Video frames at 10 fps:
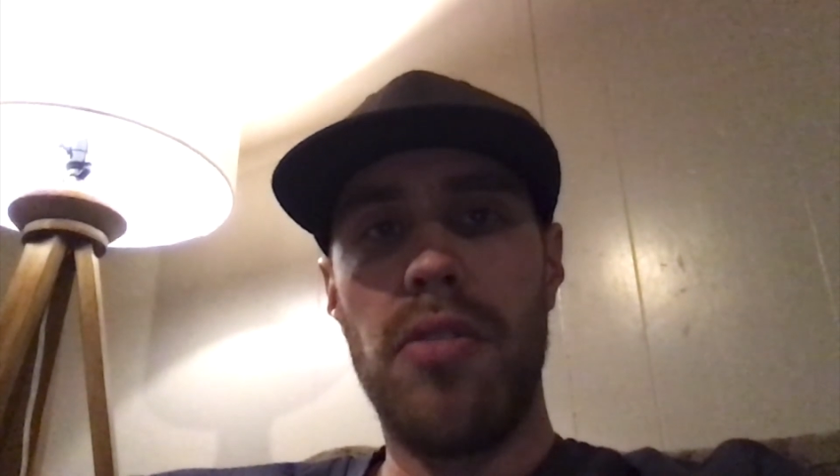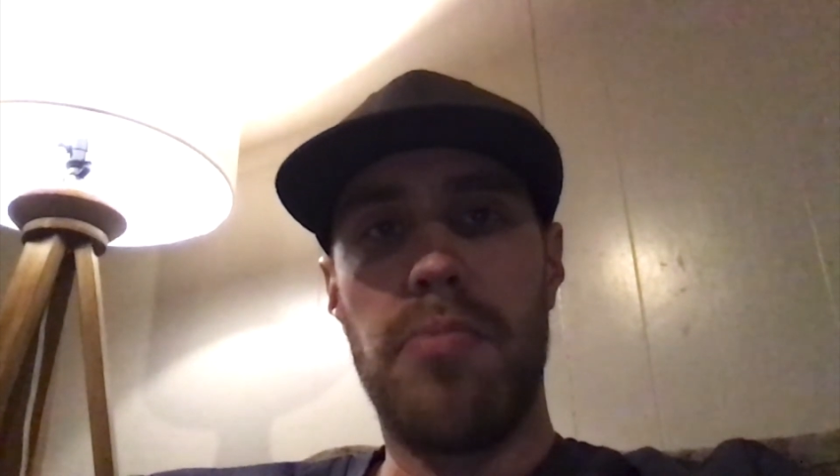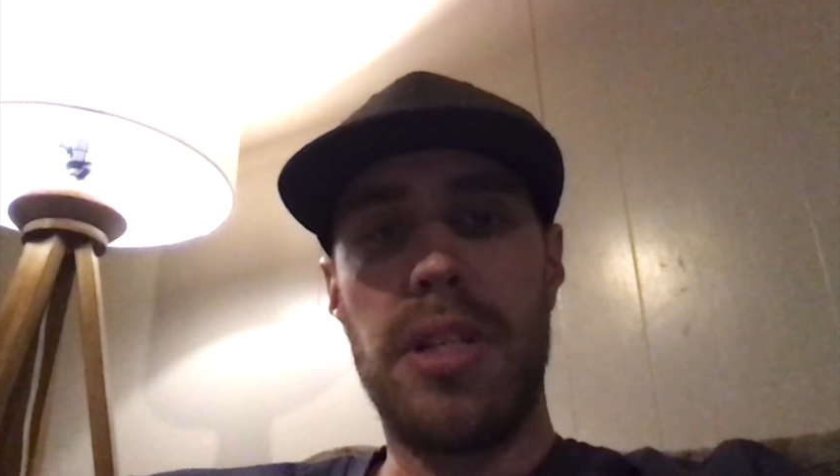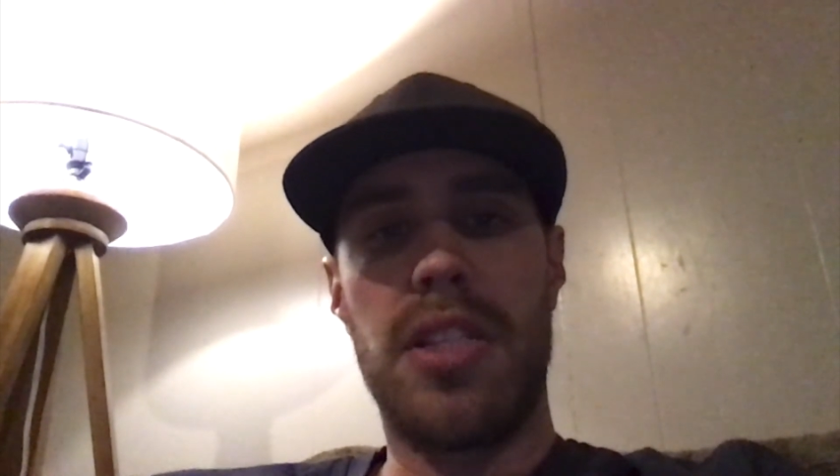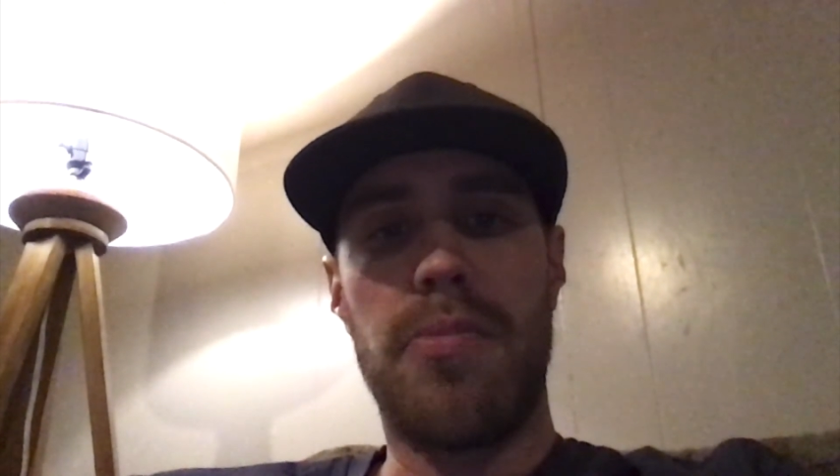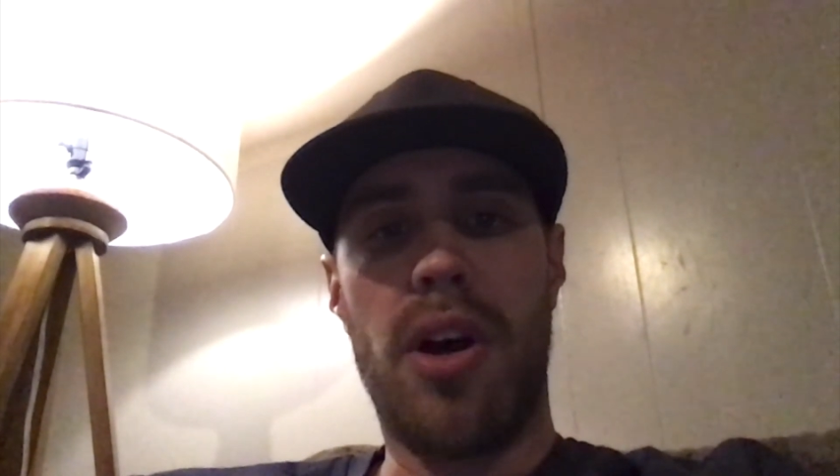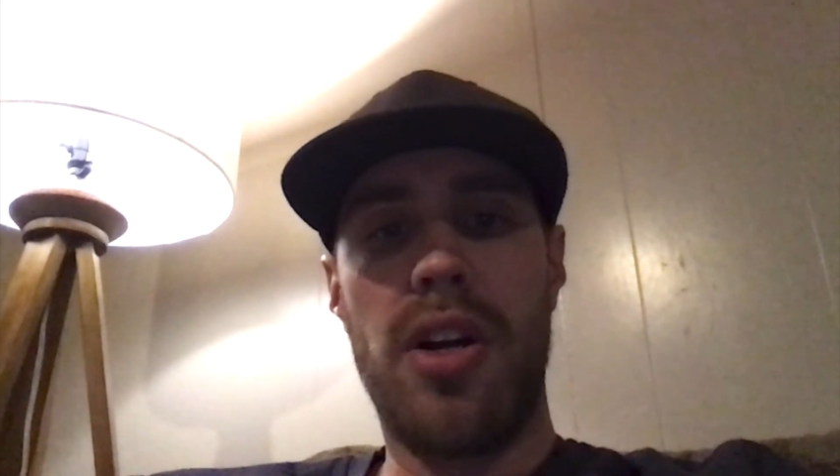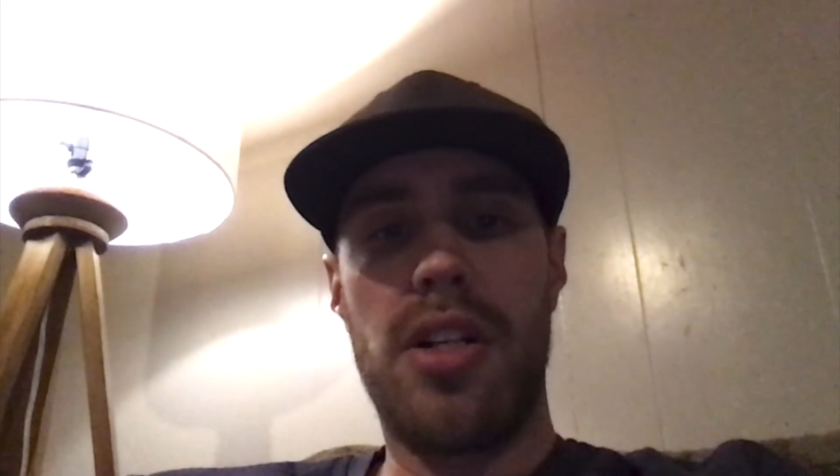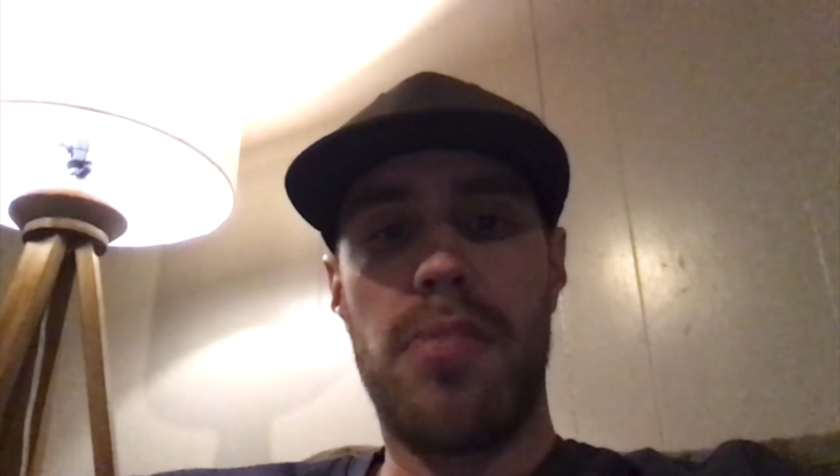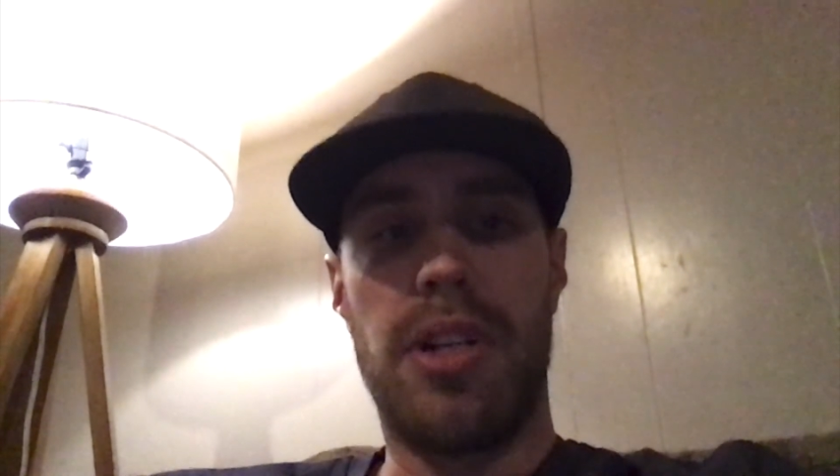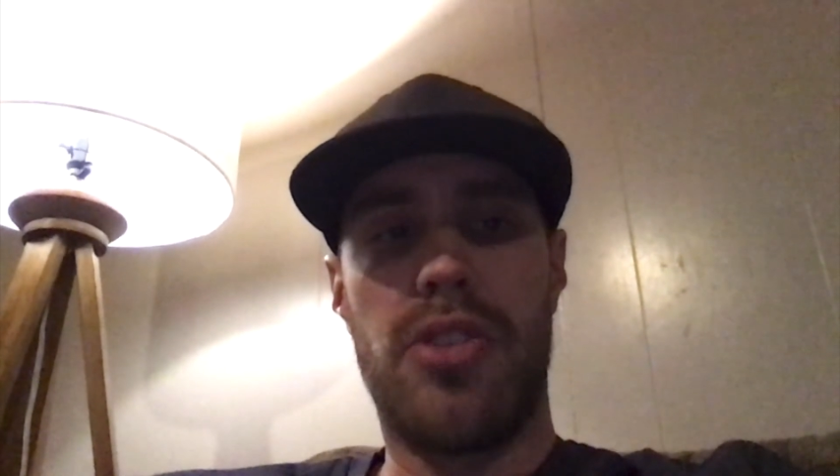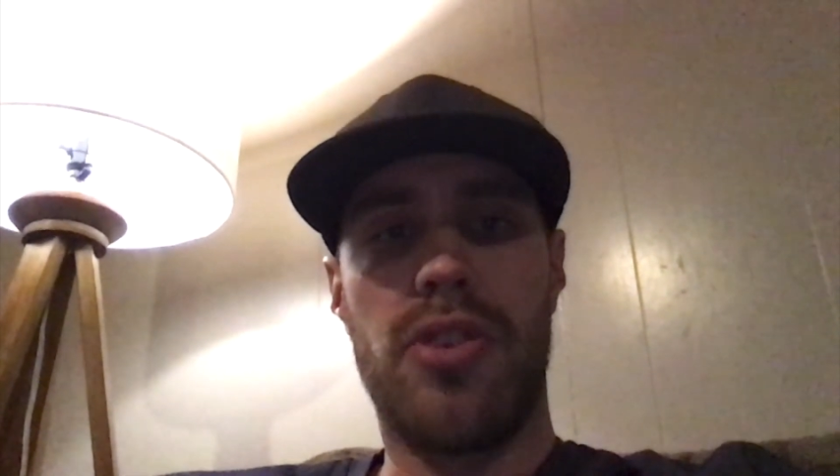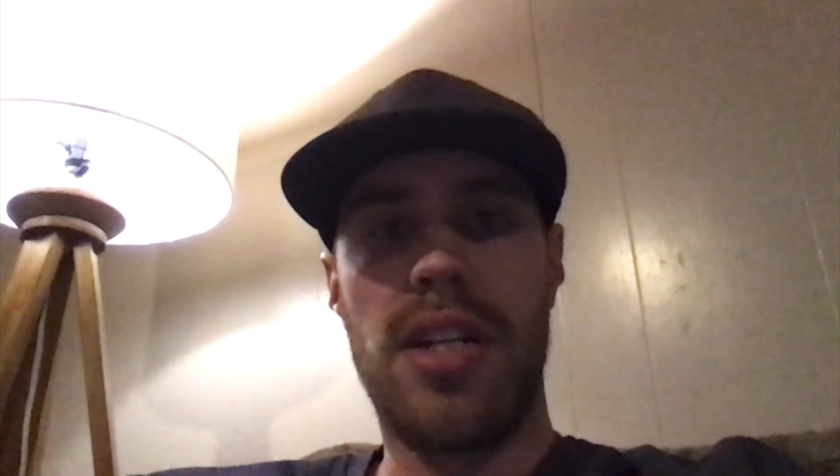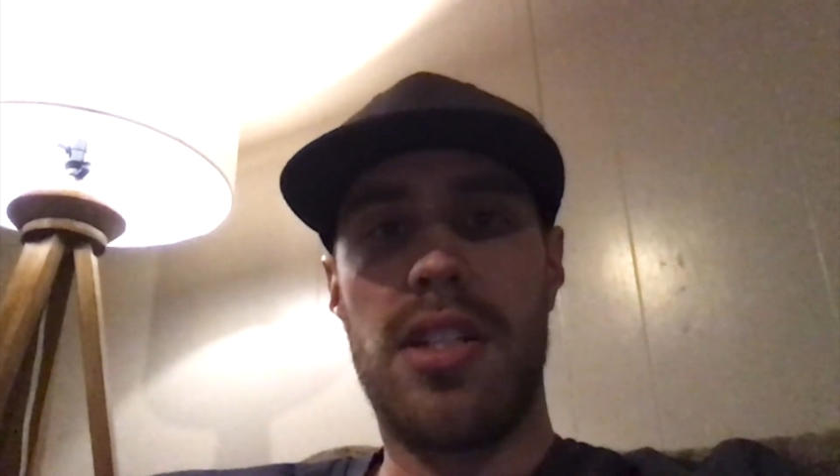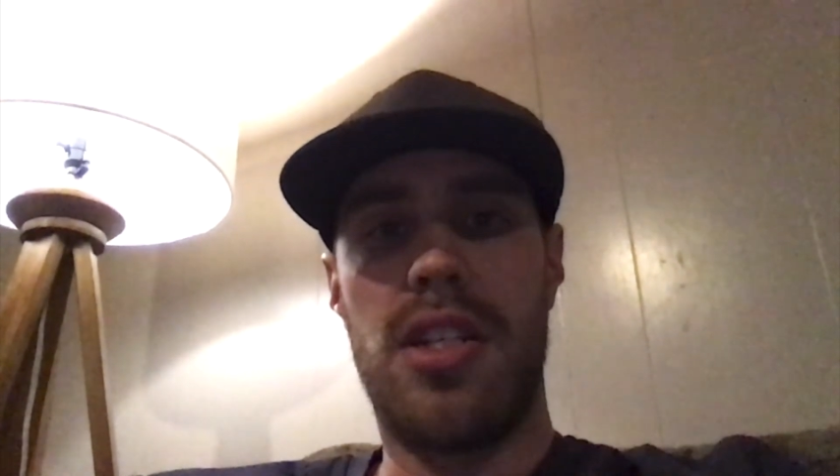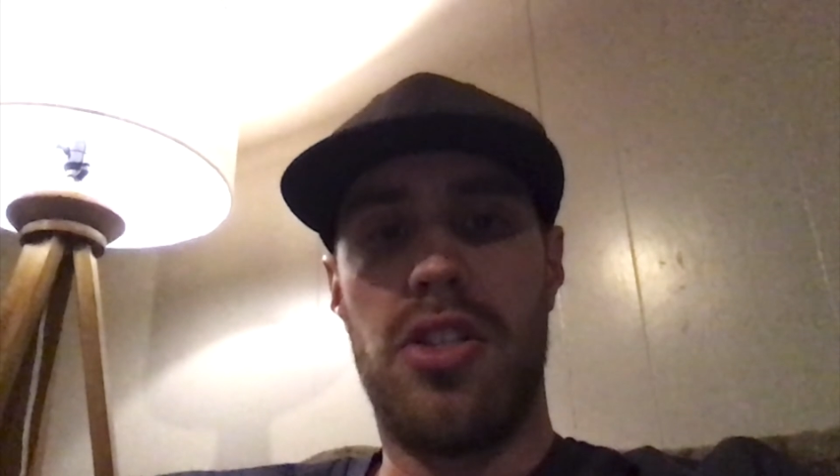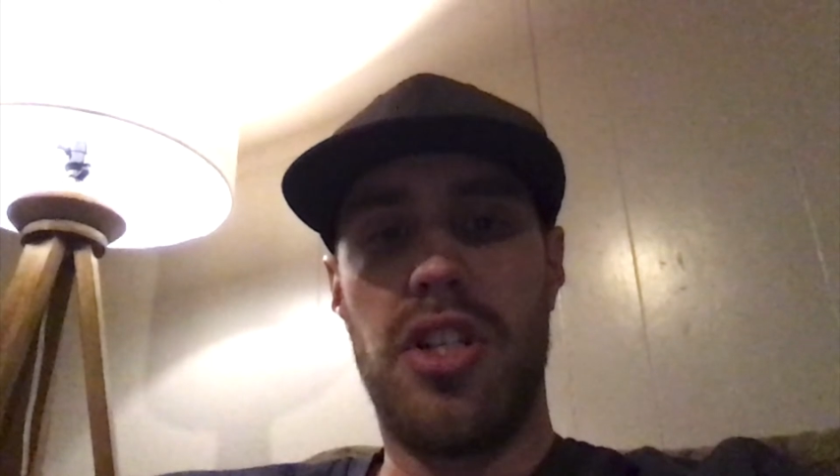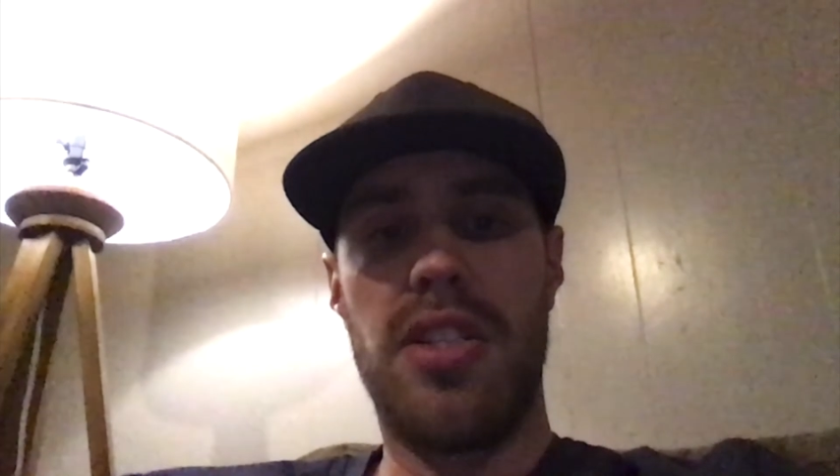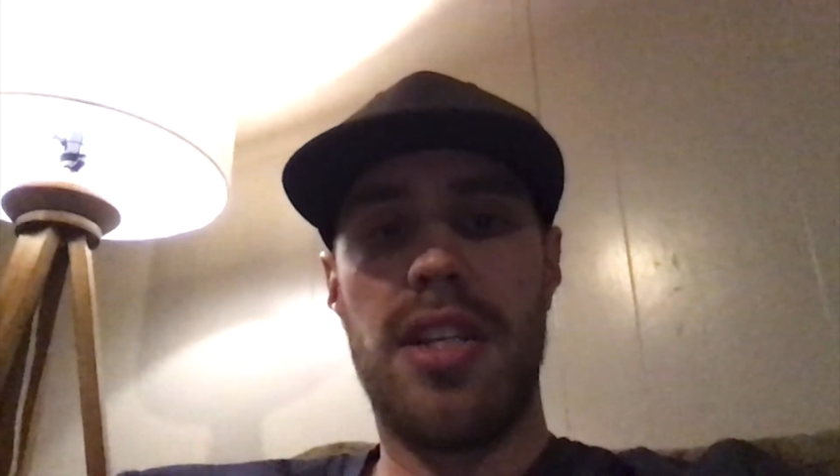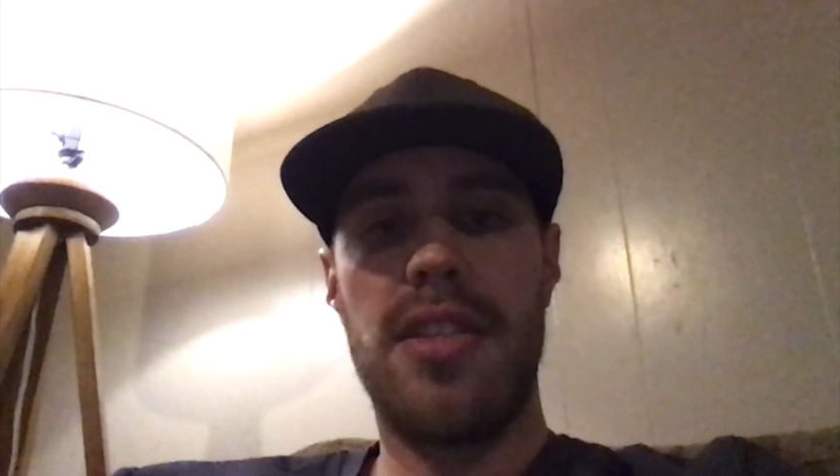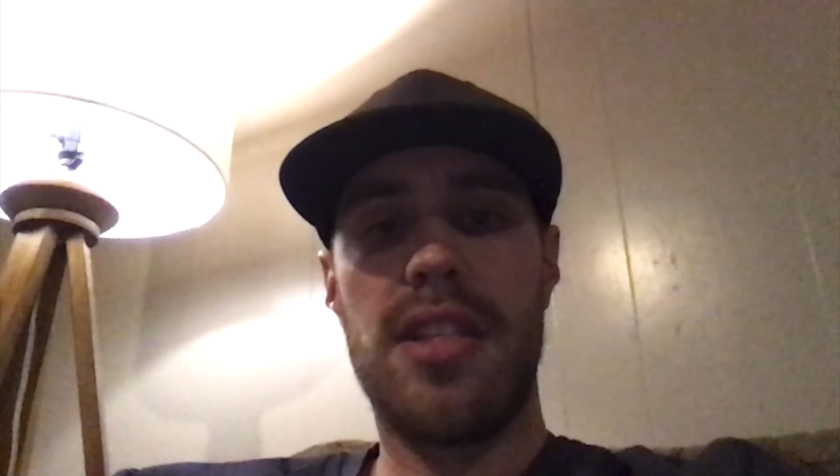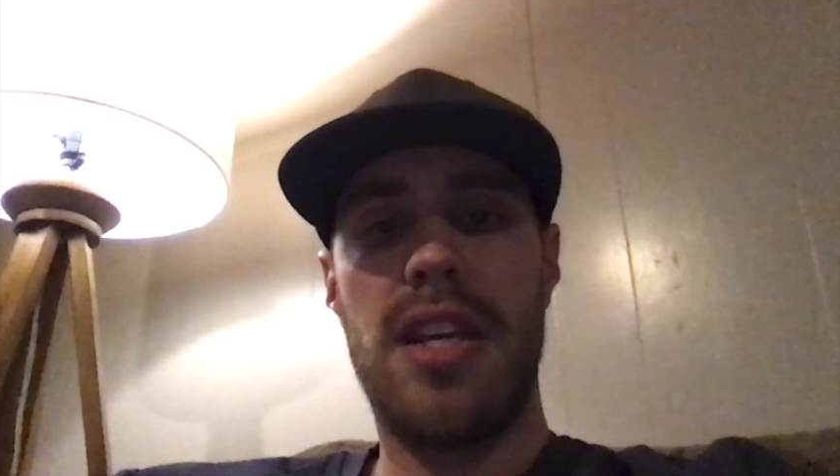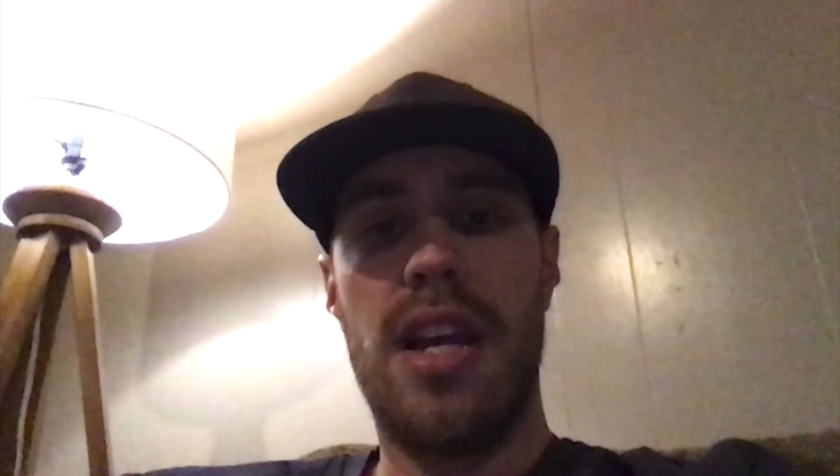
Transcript: be smart, but trust in Jesus,